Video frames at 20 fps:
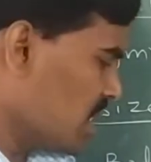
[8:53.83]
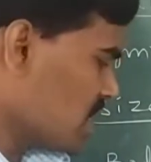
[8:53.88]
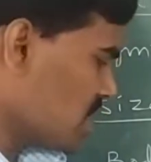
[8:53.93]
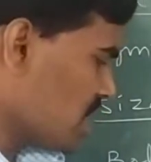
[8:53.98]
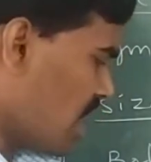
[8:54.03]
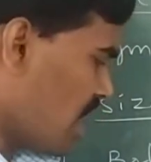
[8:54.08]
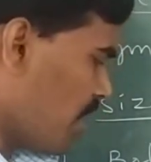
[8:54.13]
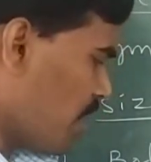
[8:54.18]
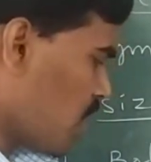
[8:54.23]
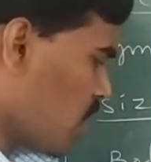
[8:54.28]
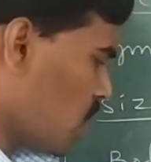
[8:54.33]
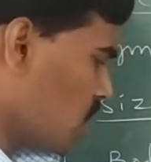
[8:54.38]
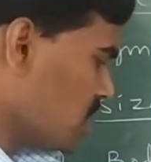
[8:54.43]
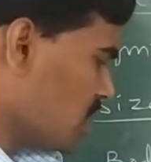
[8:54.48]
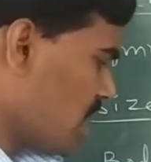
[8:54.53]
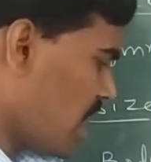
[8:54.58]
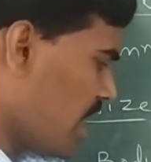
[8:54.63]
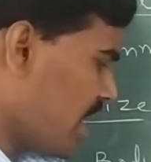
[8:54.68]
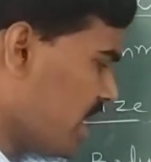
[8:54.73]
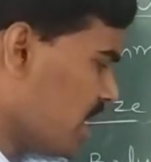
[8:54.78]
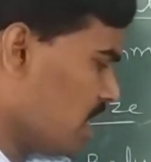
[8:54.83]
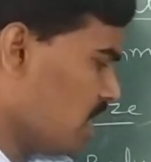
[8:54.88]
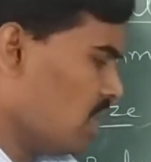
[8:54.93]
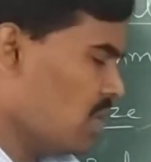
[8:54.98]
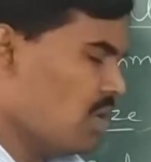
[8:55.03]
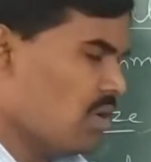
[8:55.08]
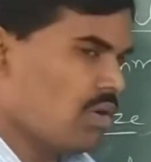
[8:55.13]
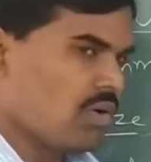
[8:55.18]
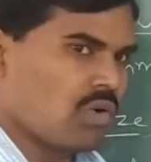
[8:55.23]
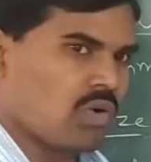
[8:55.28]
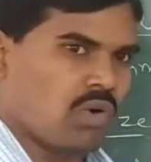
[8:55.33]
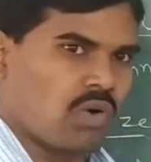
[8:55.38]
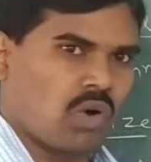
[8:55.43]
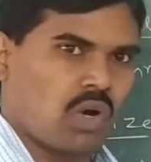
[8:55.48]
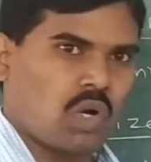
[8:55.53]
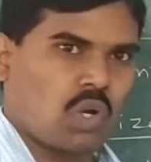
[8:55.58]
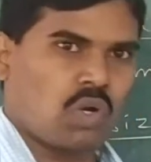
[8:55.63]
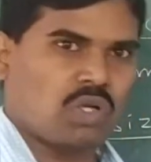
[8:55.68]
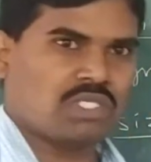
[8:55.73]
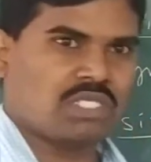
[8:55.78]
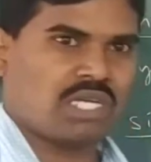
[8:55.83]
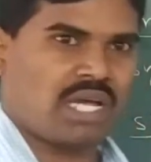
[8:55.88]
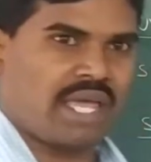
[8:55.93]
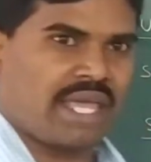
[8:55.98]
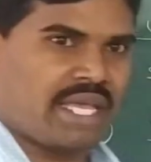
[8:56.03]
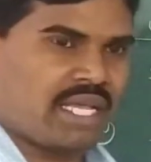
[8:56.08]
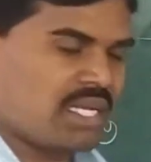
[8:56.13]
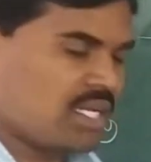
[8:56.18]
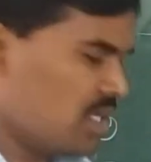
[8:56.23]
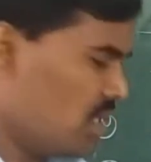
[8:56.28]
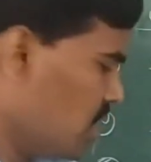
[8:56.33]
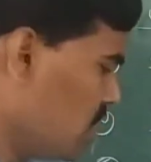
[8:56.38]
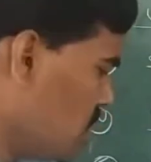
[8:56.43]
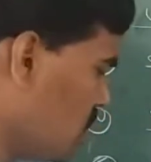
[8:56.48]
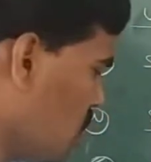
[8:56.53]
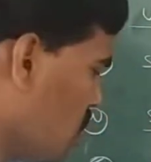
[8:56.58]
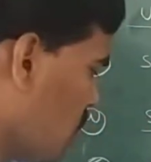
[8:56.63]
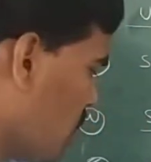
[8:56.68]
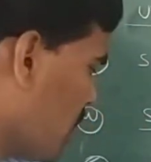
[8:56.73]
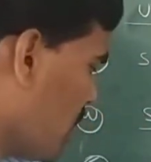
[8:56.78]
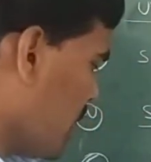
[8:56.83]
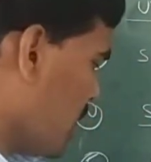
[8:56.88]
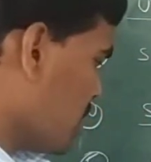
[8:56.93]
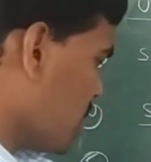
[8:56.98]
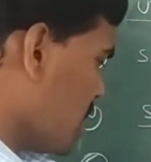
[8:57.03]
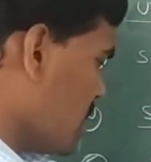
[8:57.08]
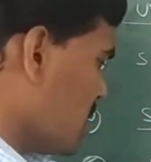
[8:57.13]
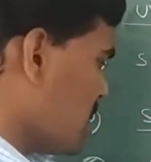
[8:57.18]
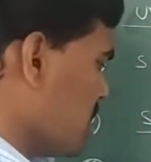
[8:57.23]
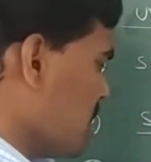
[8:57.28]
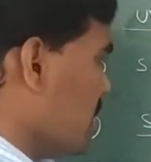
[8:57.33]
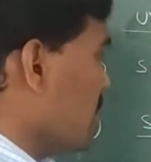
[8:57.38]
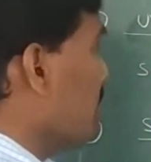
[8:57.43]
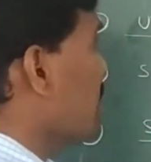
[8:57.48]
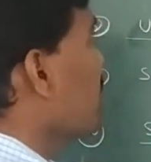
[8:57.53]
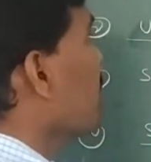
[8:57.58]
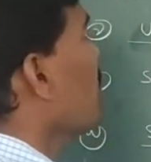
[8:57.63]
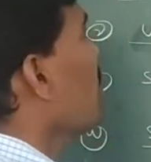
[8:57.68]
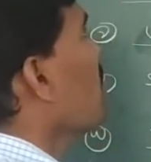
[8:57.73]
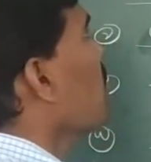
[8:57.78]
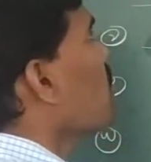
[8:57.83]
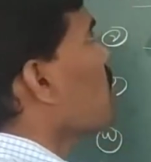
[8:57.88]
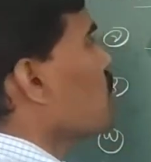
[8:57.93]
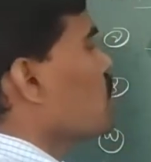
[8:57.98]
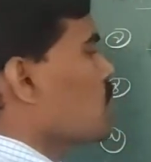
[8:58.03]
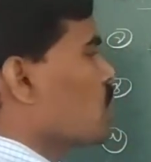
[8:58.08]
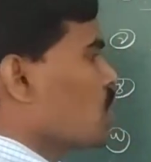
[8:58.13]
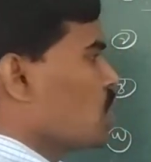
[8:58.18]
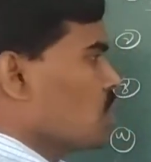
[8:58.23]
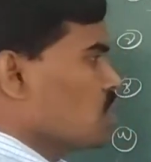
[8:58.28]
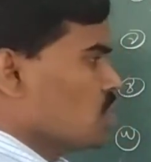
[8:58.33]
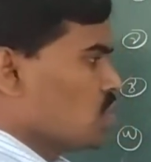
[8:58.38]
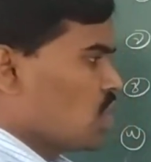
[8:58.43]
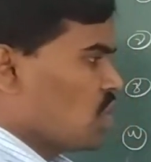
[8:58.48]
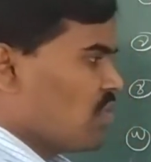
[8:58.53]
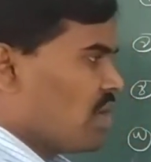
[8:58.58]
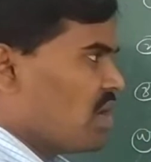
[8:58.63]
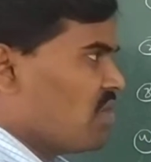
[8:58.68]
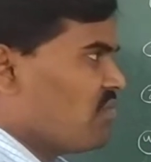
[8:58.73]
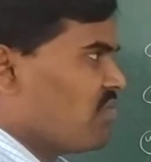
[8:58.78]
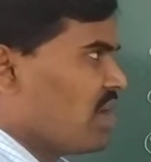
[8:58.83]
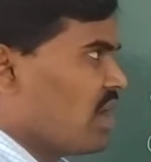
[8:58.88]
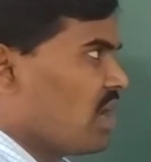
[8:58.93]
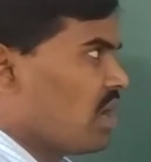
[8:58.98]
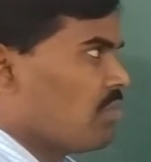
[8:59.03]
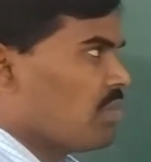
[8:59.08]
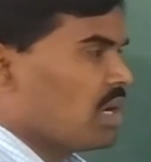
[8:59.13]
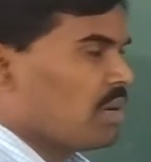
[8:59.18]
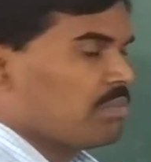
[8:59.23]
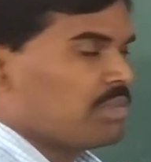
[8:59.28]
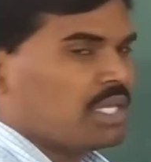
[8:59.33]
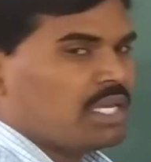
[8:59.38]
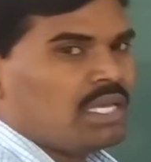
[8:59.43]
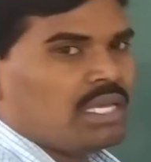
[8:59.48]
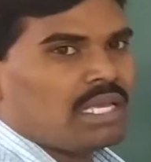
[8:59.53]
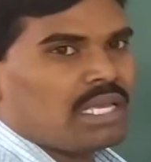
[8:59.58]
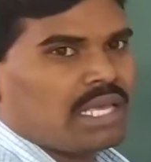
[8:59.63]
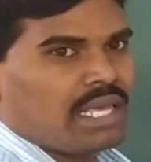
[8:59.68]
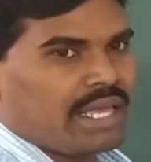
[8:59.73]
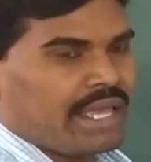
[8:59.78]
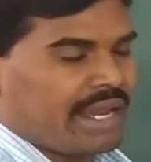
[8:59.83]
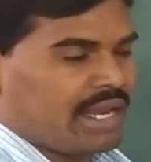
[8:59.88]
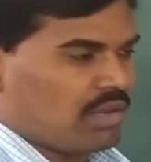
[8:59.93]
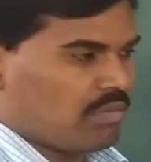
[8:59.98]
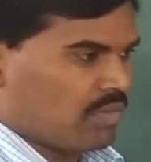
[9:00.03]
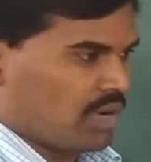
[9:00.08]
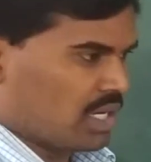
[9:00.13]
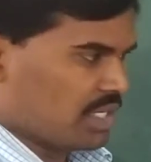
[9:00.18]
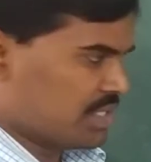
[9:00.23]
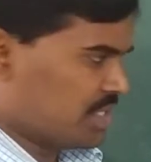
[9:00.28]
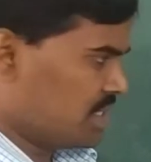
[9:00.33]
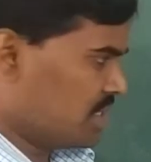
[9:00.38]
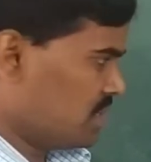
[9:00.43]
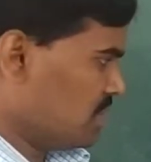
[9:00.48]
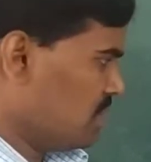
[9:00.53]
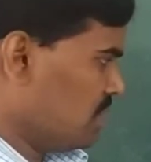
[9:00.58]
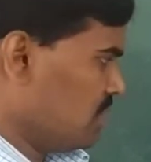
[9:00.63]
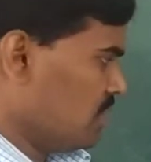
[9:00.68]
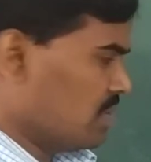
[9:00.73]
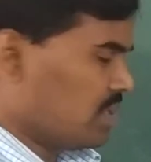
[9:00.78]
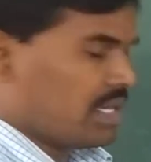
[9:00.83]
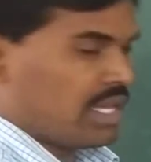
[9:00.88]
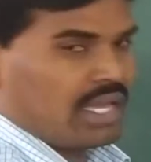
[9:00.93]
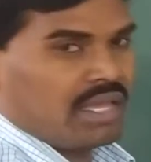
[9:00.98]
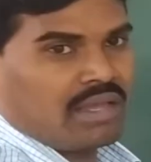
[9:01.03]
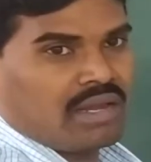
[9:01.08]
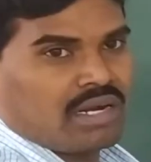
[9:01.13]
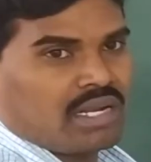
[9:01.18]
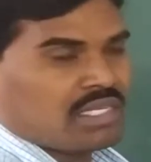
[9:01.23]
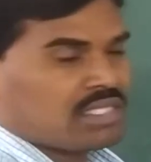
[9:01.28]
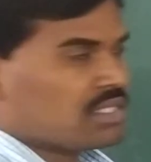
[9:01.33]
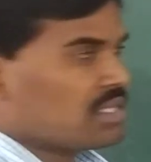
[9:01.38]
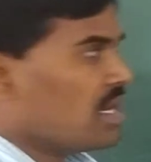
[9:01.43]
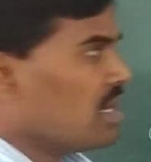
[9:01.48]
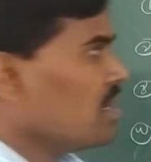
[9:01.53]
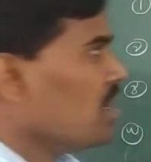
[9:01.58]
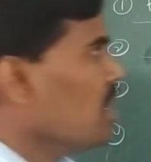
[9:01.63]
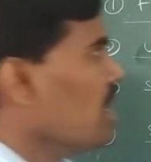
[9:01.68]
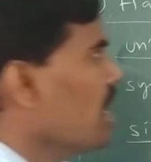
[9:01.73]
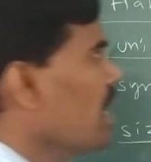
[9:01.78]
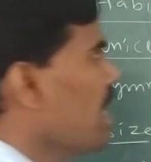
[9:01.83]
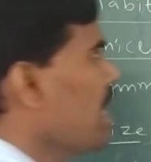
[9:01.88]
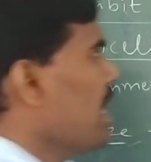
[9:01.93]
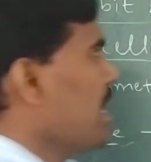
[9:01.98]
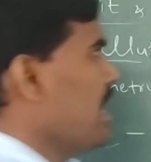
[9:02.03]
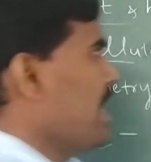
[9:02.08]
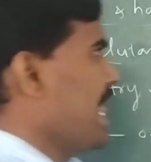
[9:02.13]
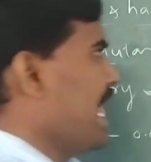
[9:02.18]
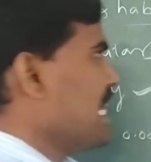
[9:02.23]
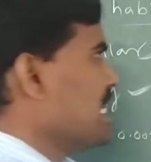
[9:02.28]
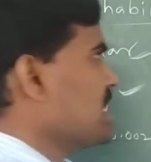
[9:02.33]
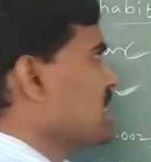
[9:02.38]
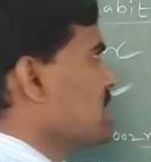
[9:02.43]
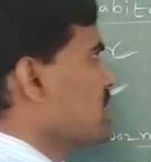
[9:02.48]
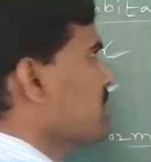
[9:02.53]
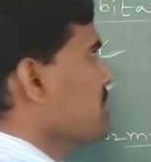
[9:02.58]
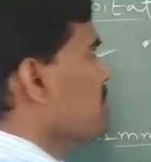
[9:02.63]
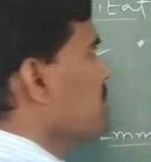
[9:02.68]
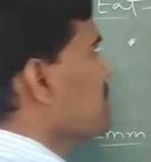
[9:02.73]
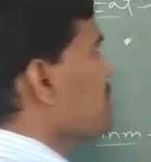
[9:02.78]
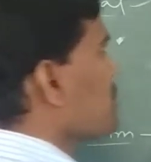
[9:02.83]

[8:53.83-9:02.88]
saprozoic, holozoic nutritions in the protozoan phylum of the animals. Okay, understand? Next